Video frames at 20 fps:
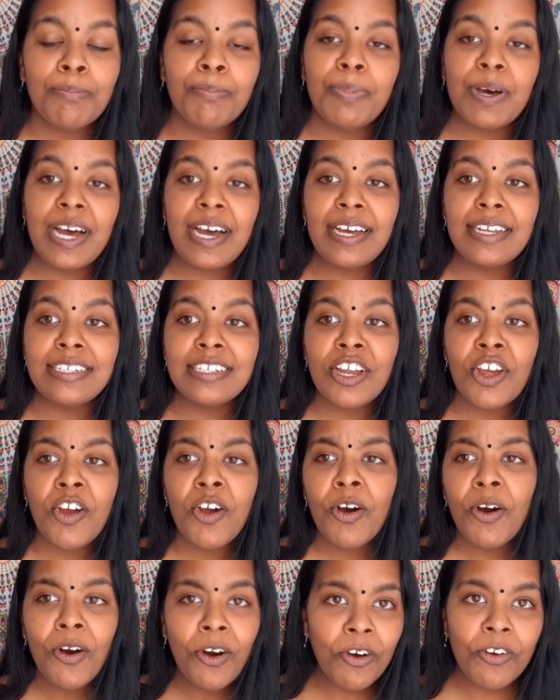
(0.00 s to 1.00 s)
But
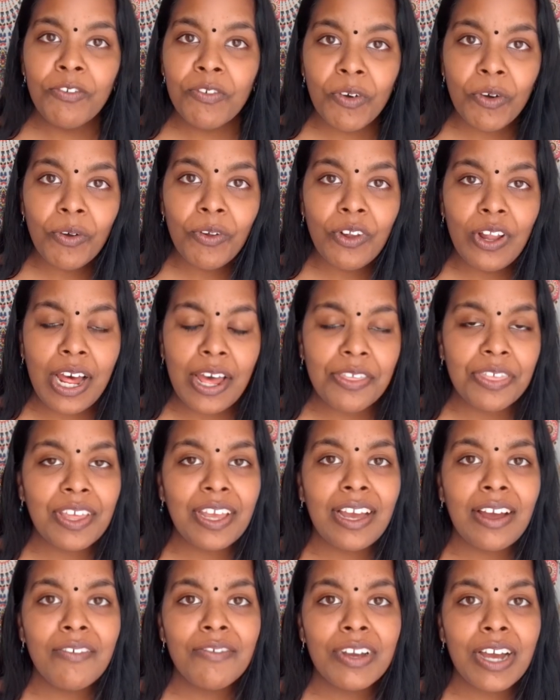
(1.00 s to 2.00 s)
overall, I
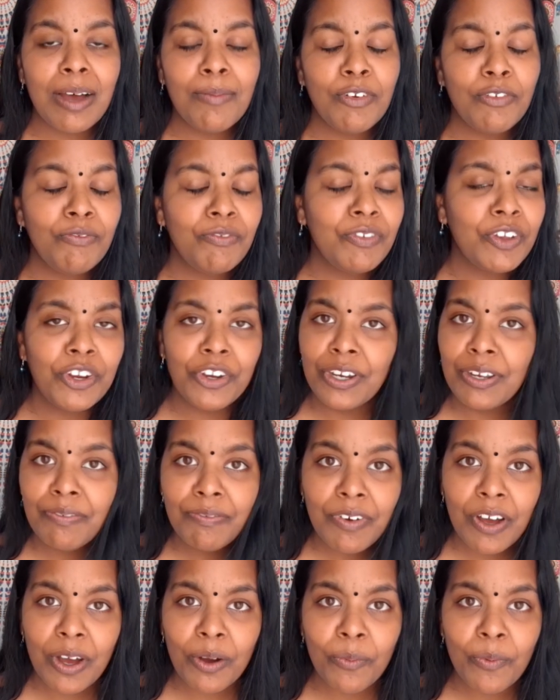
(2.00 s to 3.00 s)
think I've come a very
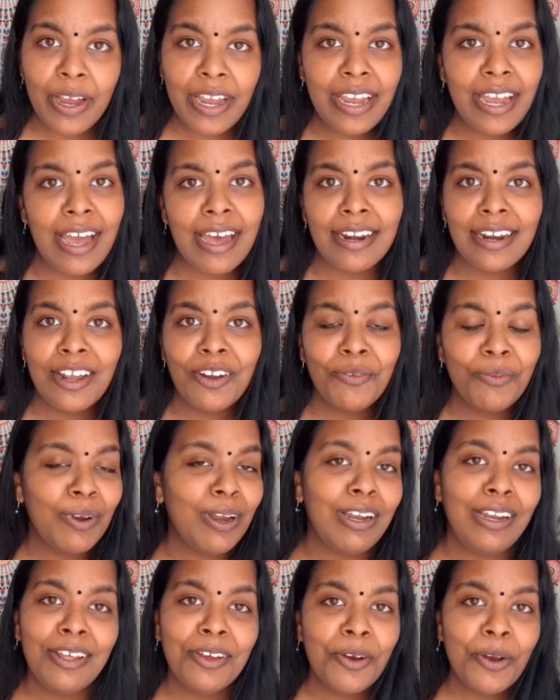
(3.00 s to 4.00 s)
far way, and I
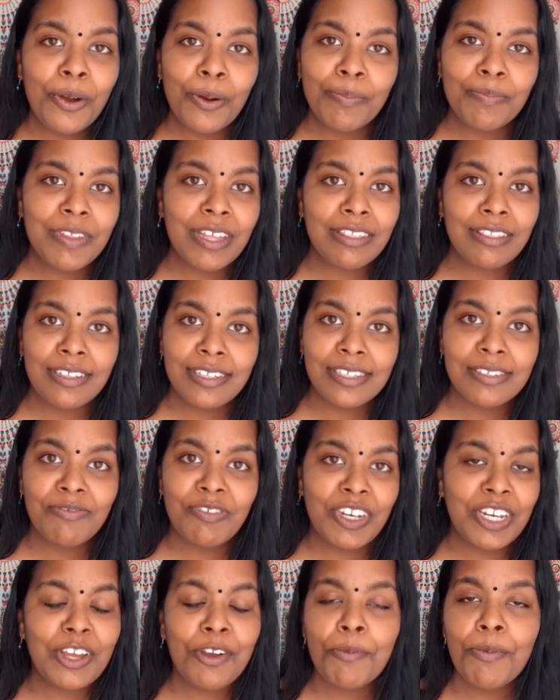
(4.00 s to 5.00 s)
really hope that this
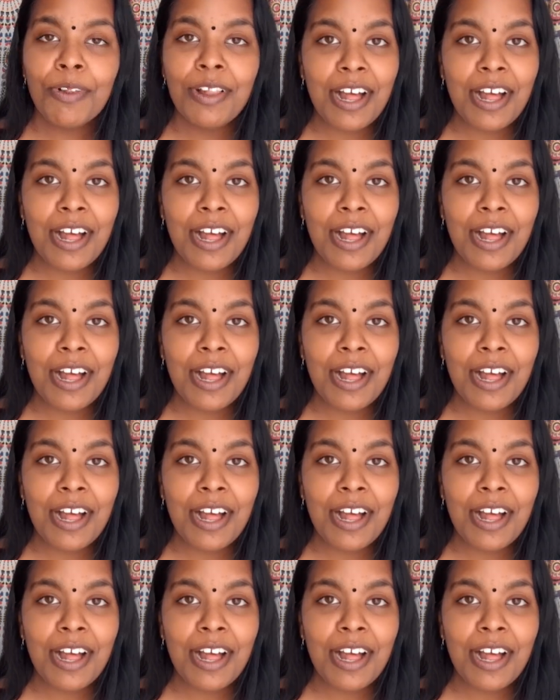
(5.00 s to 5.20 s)
video will